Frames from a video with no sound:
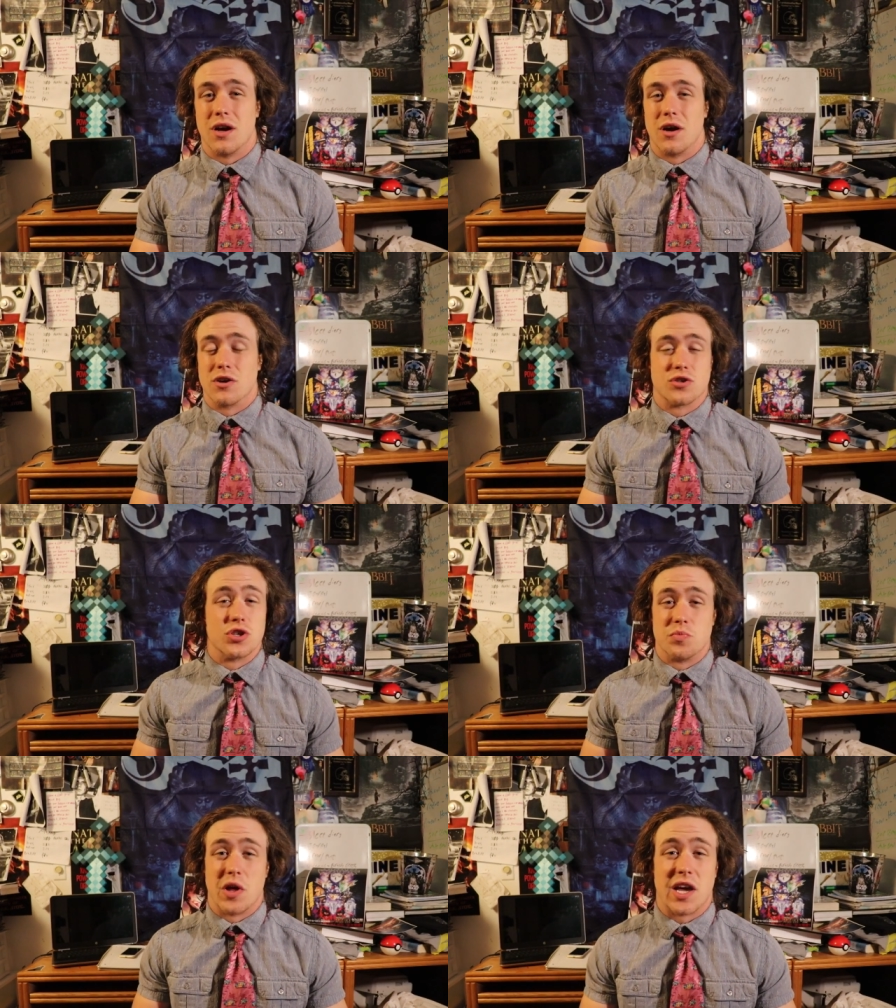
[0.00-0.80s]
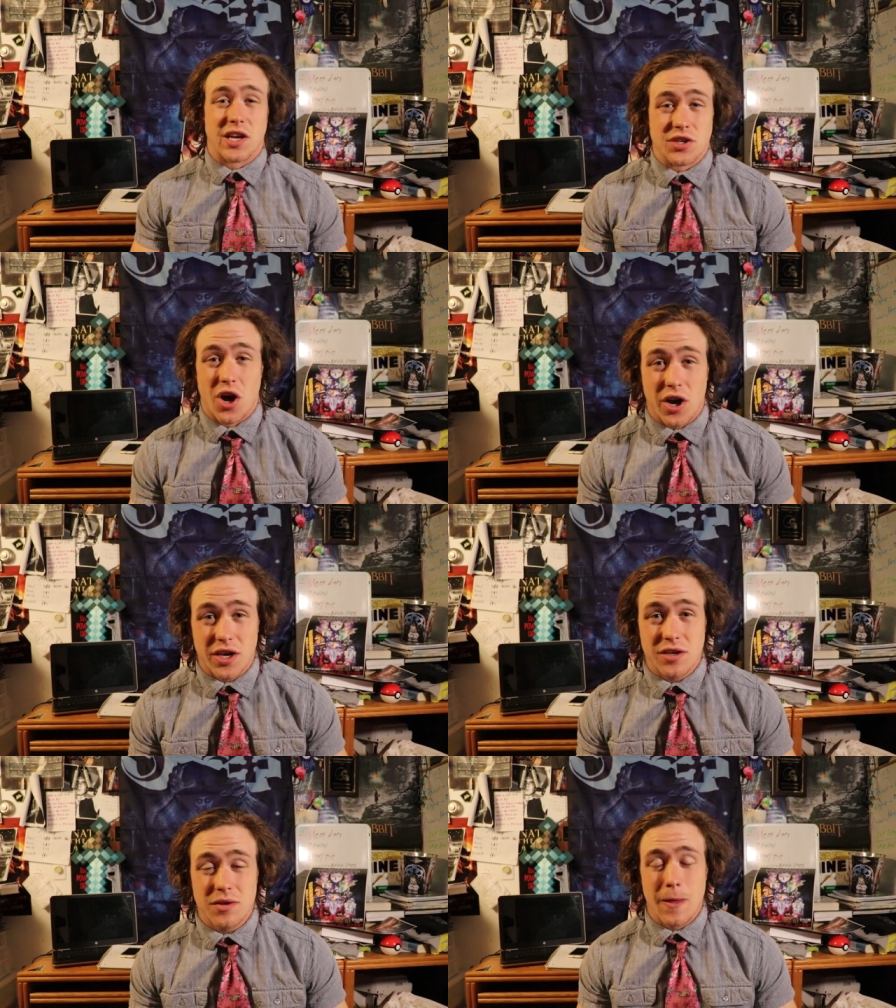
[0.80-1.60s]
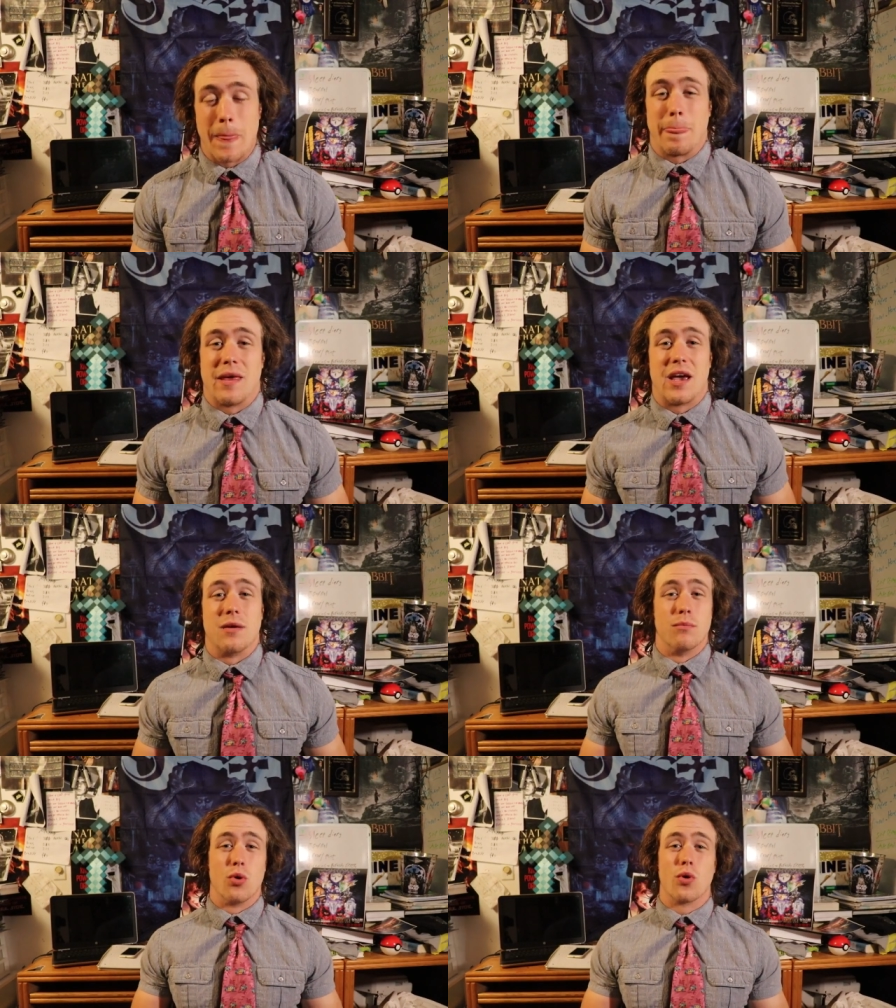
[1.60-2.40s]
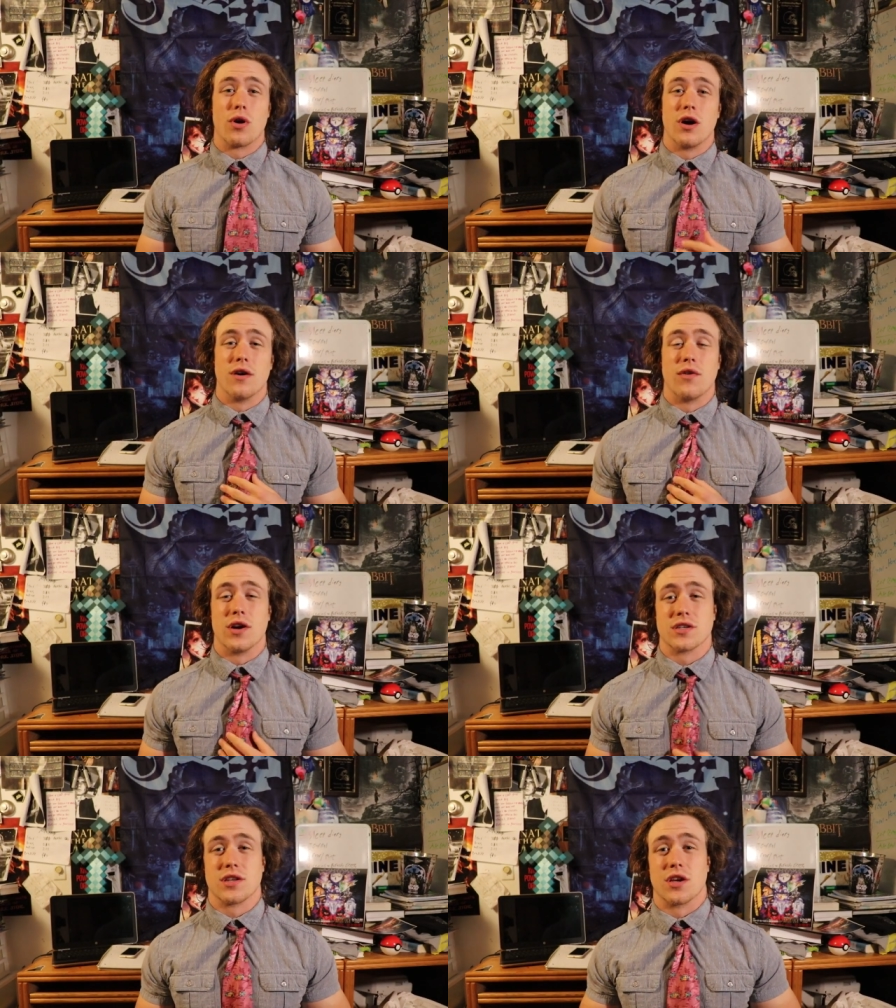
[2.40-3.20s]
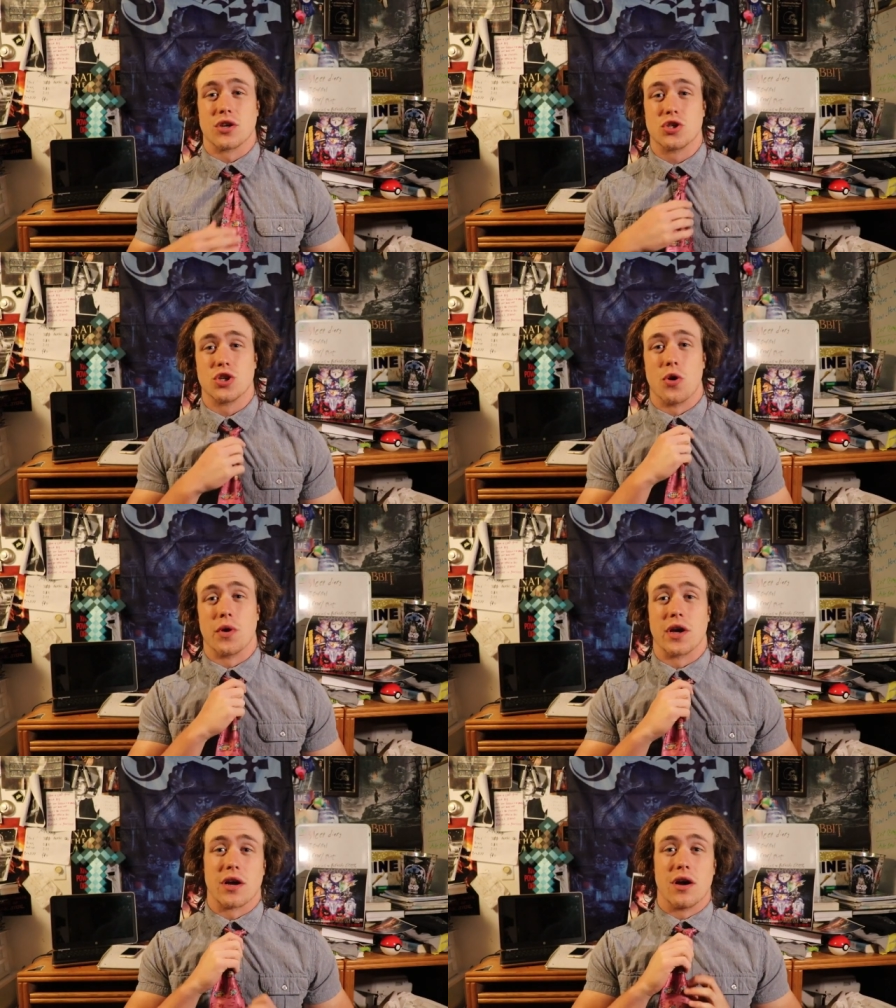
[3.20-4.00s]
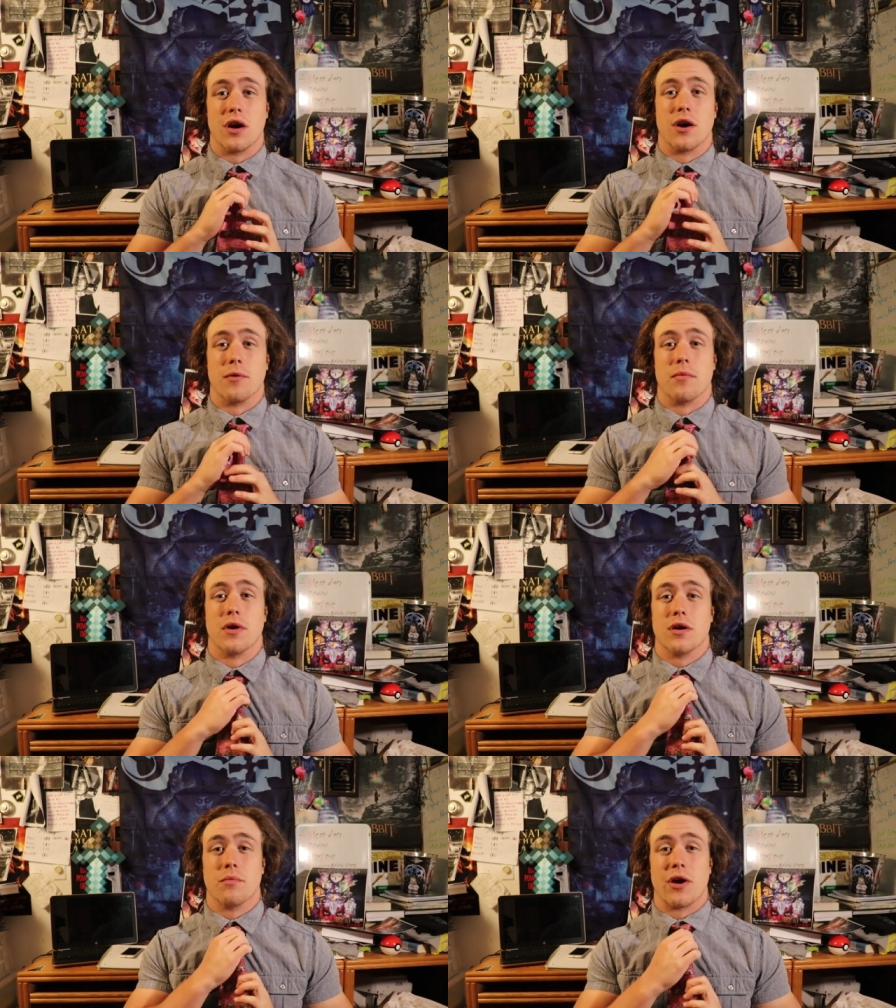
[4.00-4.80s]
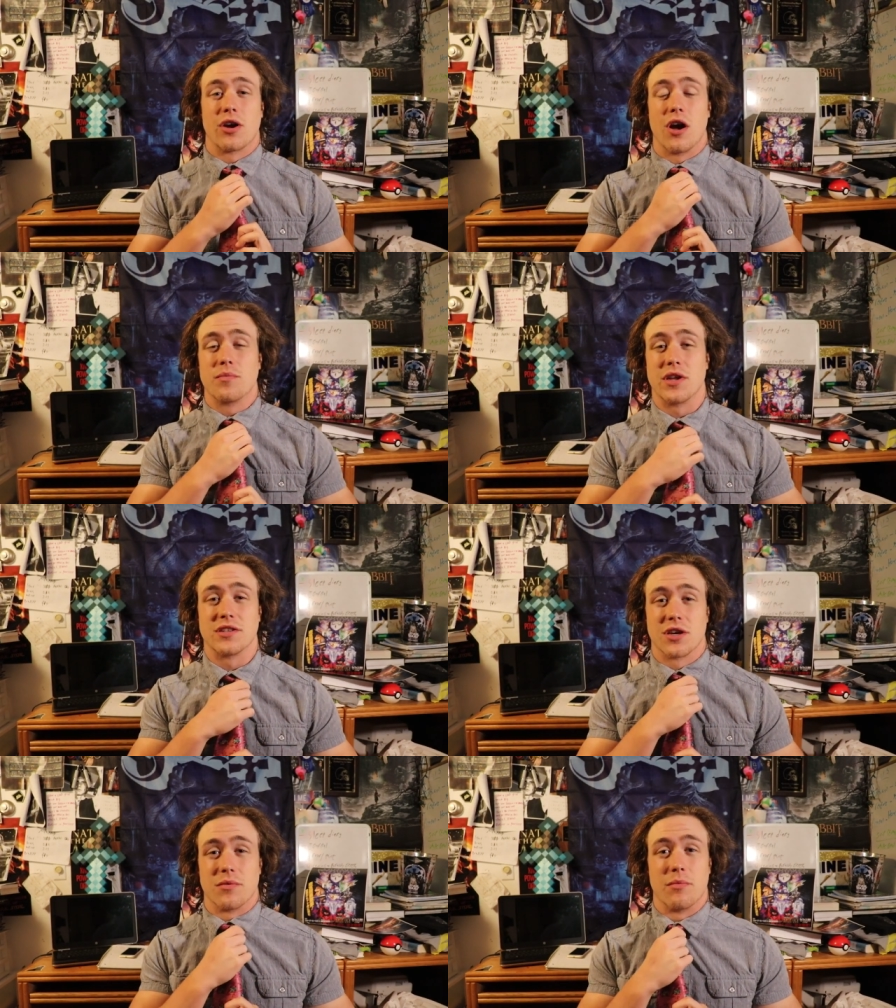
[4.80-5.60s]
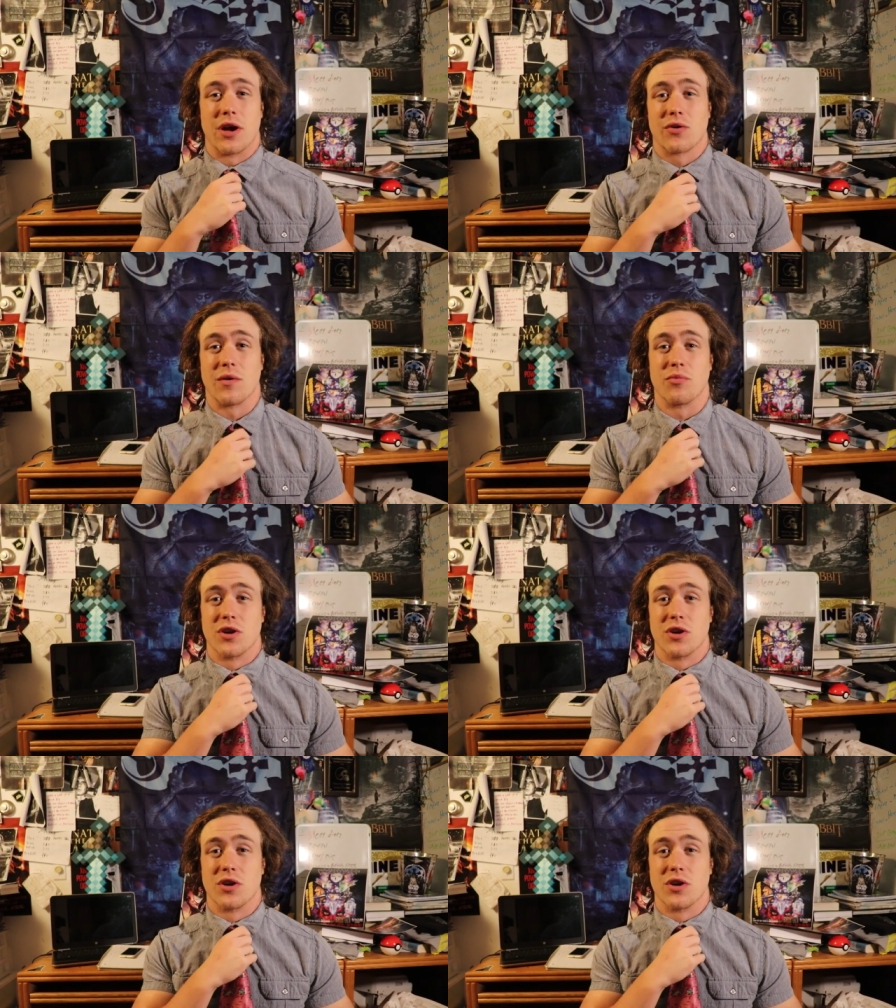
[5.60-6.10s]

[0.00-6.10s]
uh, us just playing and talking and more of us like showing um, my updates on Minecraft